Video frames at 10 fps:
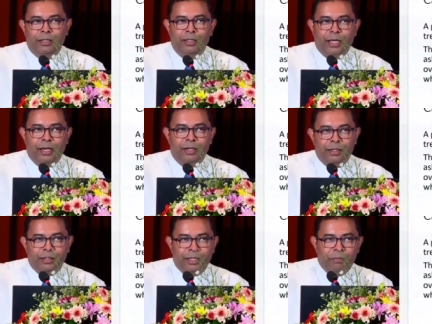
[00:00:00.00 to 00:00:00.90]

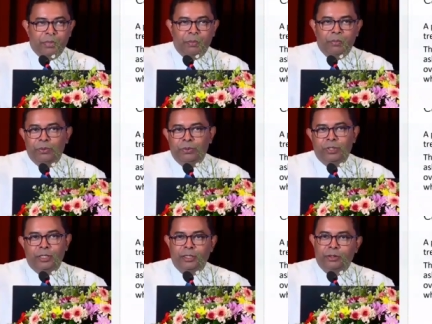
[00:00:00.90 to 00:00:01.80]
can keep up to
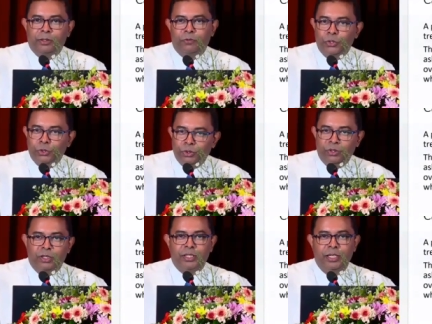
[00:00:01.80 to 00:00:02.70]
30th of June,
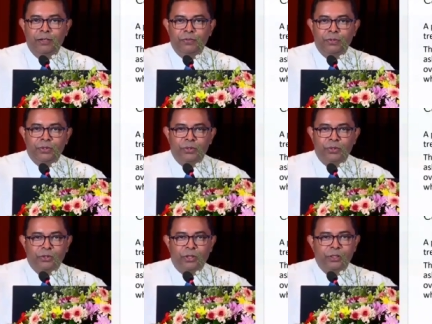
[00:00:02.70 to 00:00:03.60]
you are safe. So
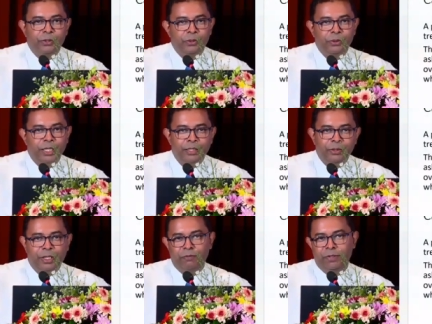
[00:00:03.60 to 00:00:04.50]
in order to do that,
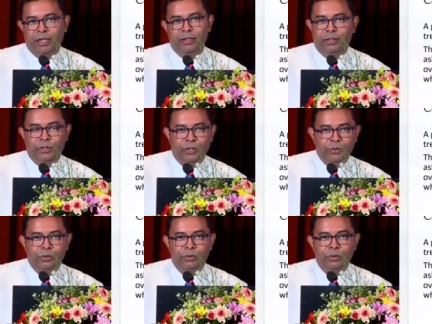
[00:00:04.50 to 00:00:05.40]
you have
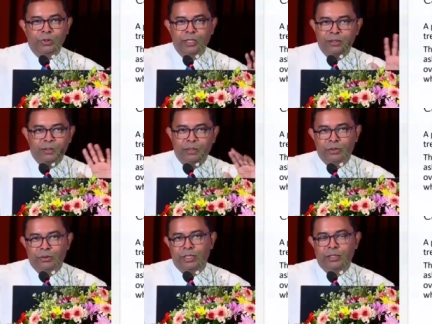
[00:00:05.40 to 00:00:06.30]
to do these
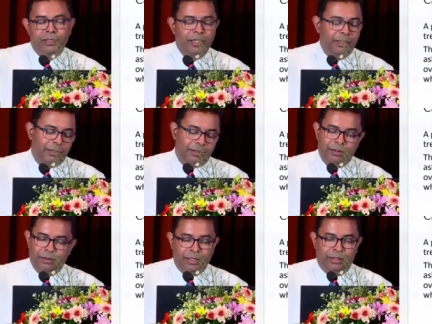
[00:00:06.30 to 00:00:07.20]
ritualistic
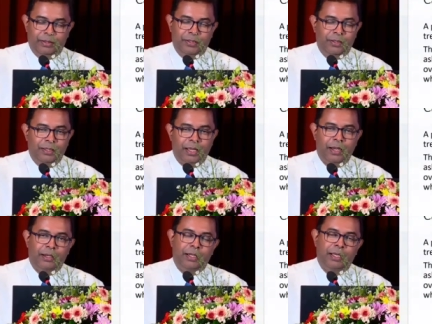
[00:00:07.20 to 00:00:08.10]
things.
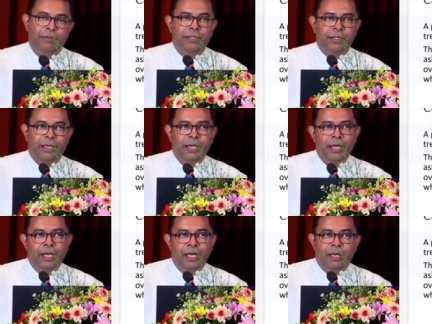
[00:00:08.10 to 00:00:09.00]
And they will say,
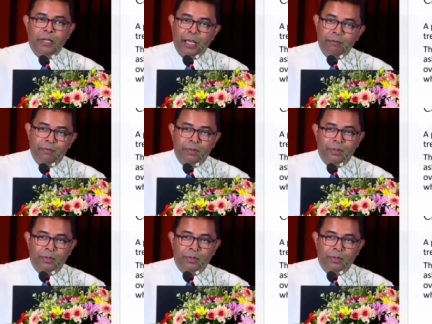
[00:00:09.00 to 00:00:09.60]
we have